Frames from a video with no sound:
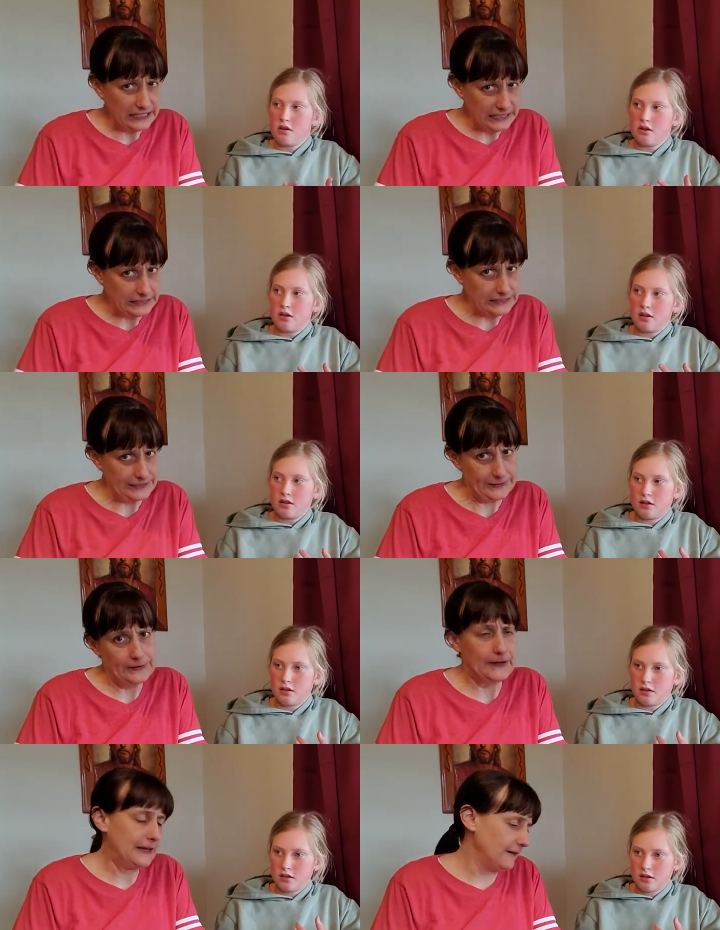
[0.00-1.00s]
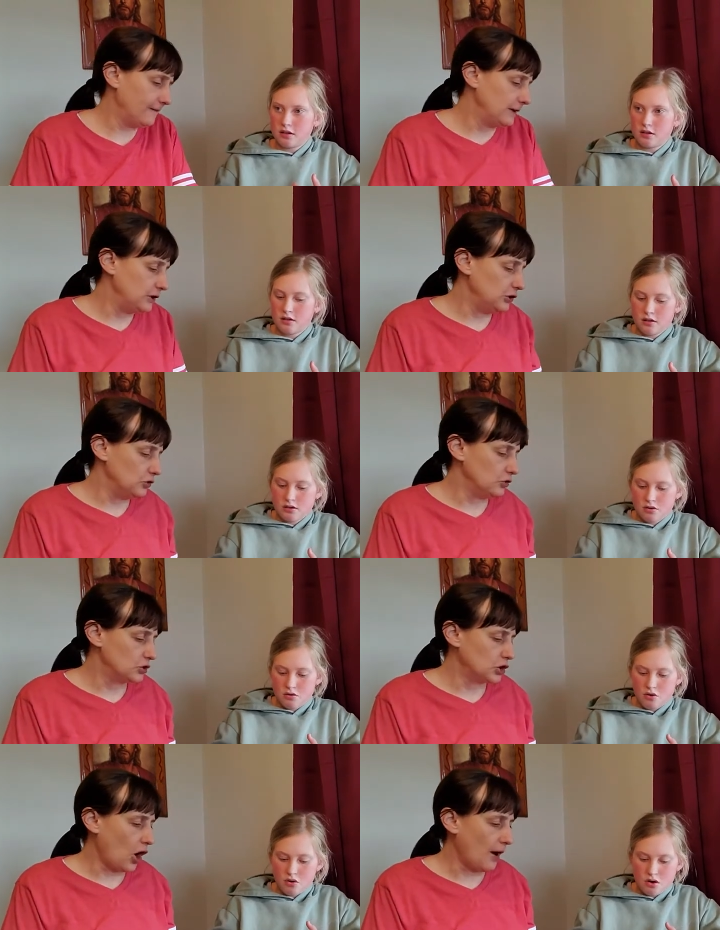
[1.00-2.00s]
Speaker 1: easier if you
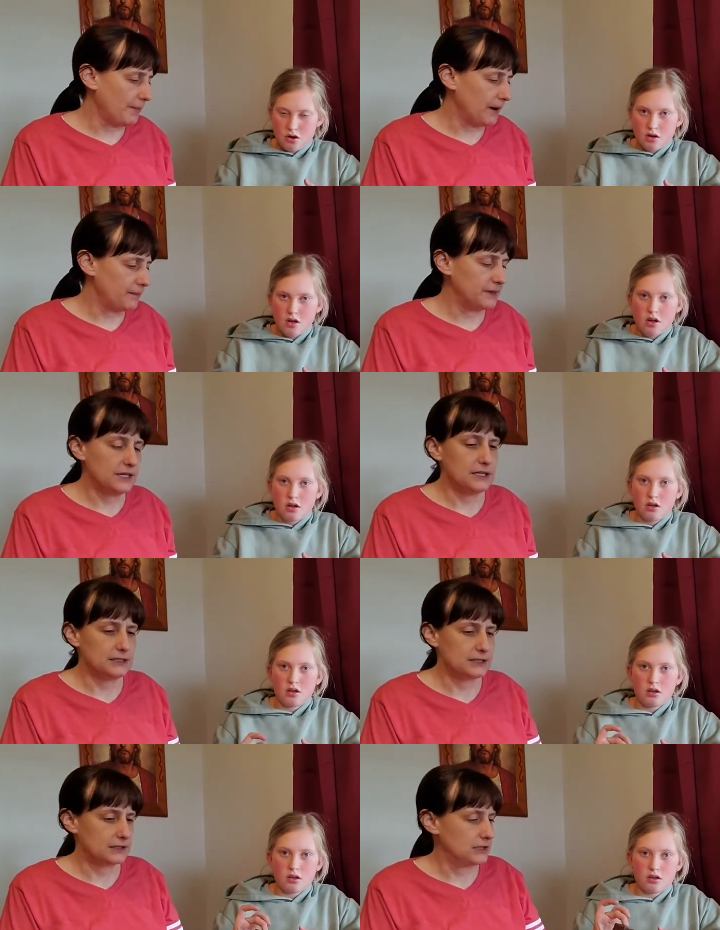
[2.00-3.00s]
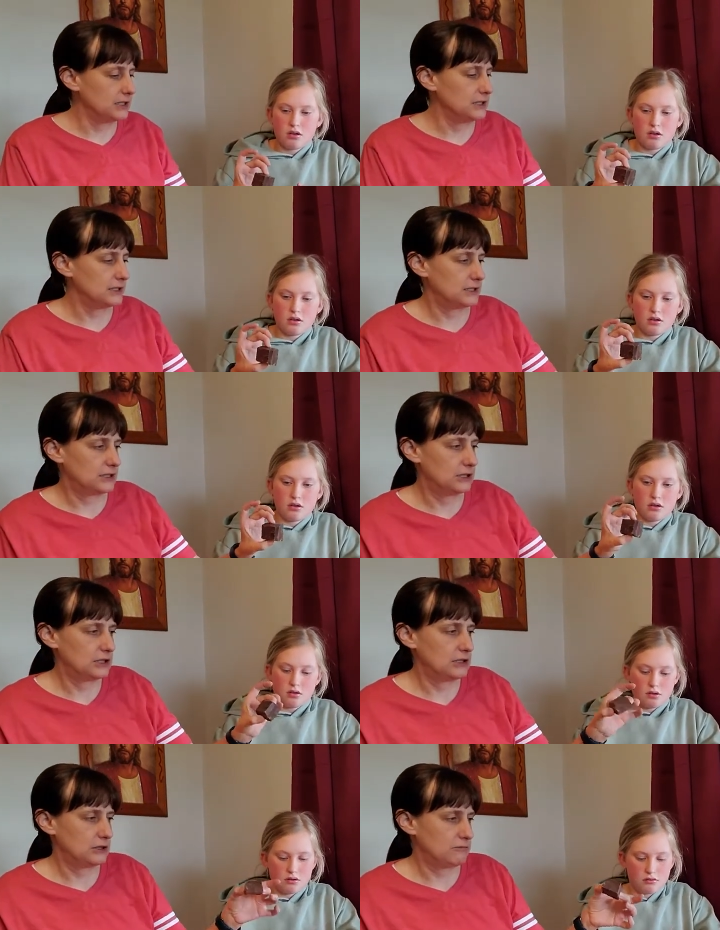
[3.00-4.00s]
chop up these these
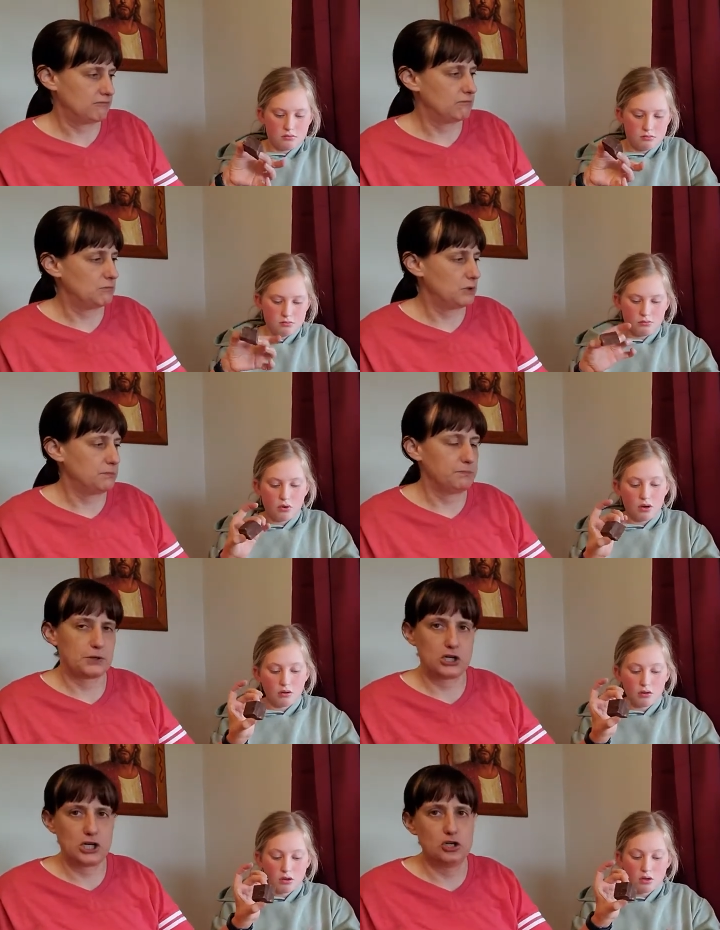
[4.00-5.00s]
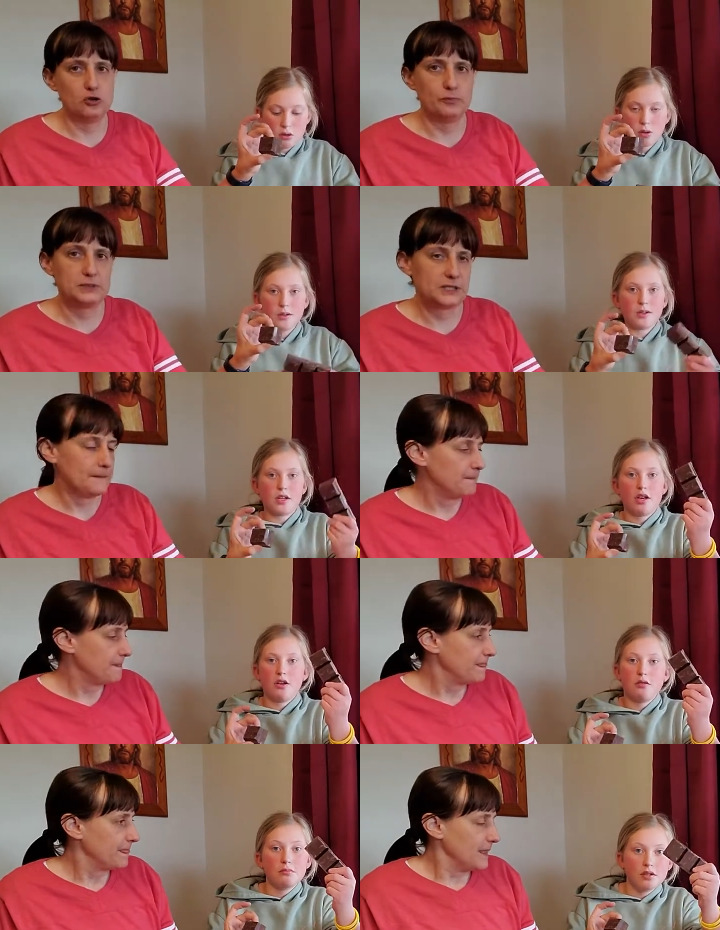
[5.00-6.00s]
well cubes.
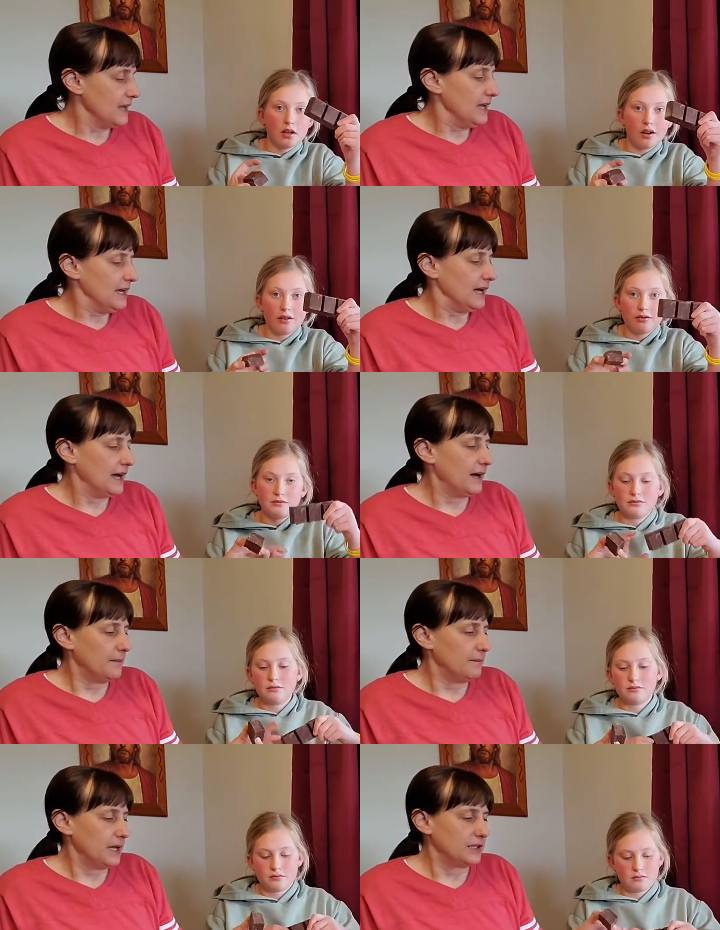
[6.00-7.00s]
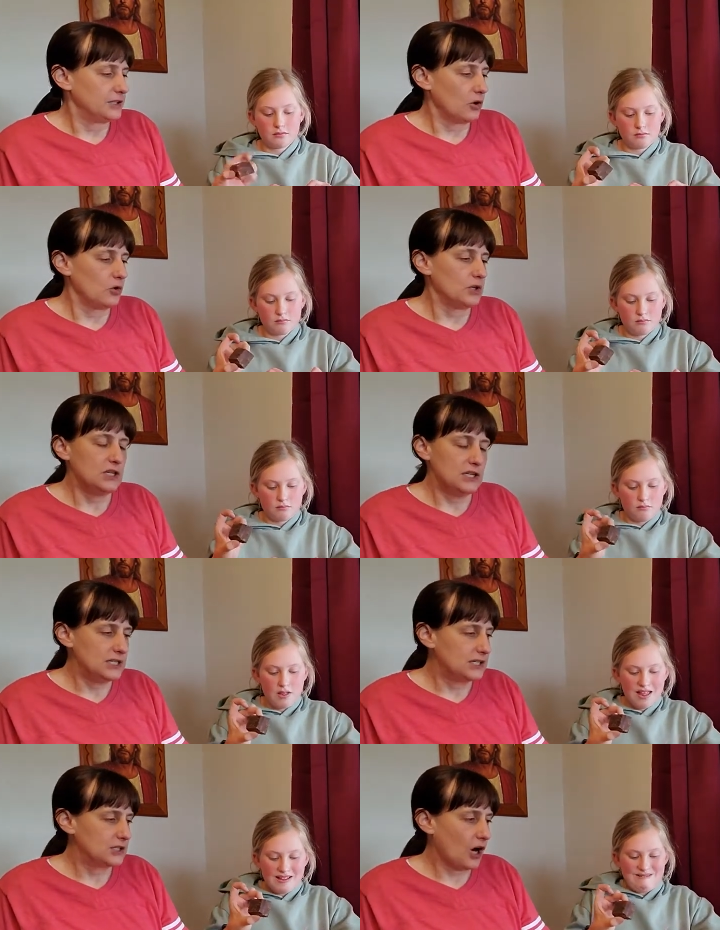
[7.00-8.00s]
Speaker 2: Cubes, yeah.
Speaker 1: Um, and so you need
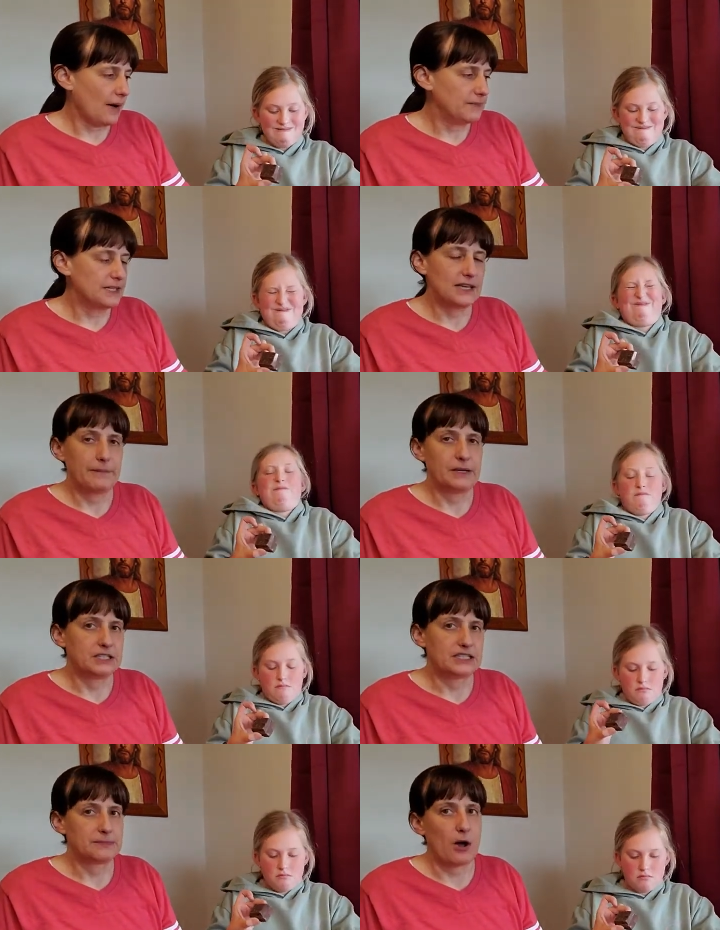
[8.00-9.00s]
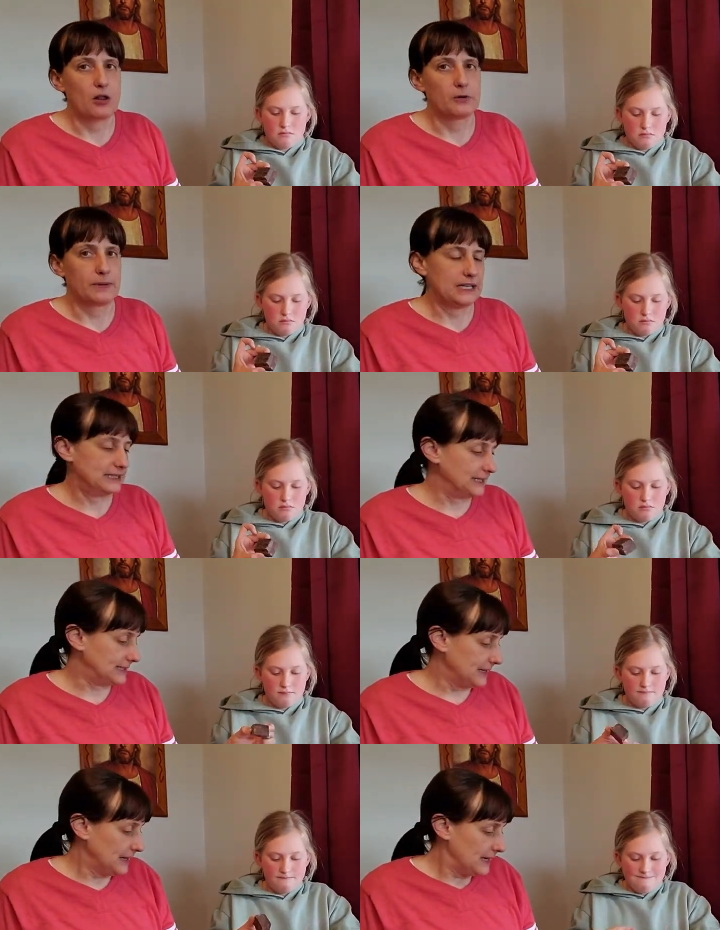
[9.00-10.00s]
to chop these up into smaller
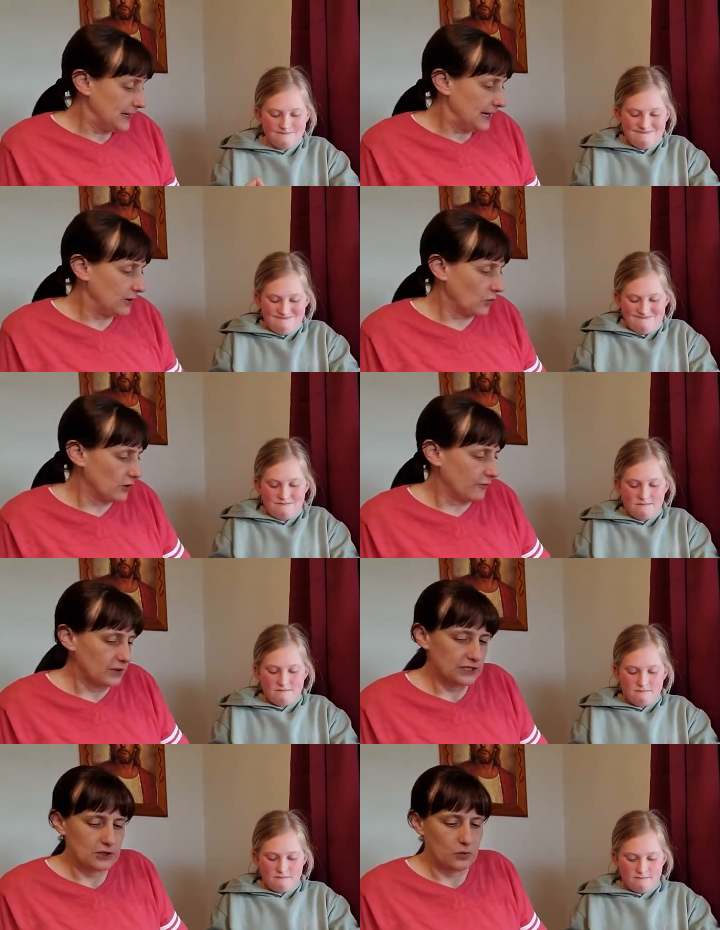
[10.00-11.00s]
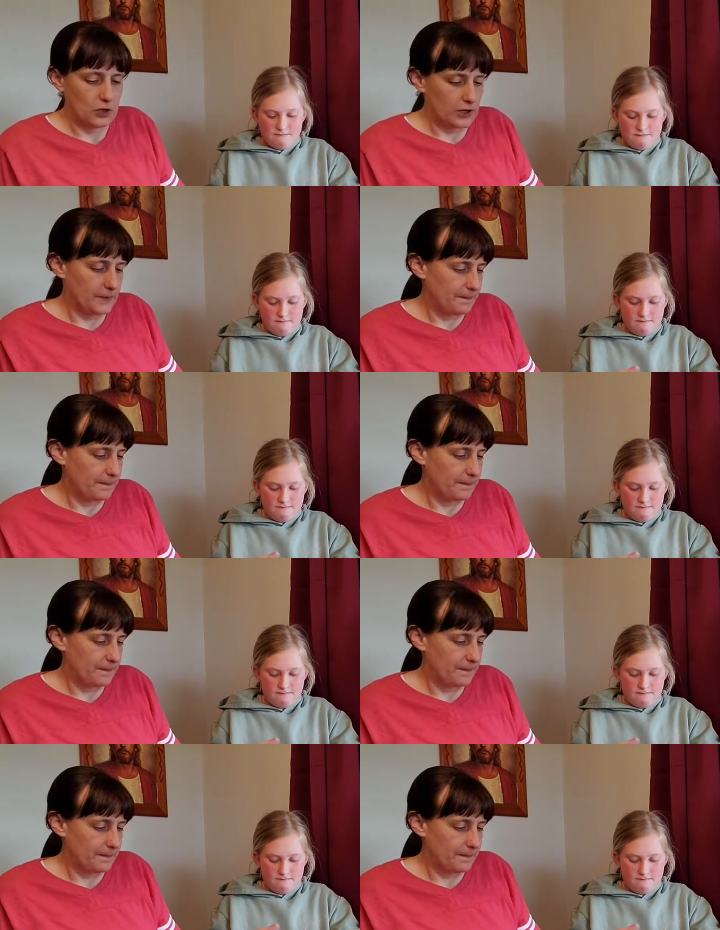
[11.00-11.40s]
pieces in order for this to work.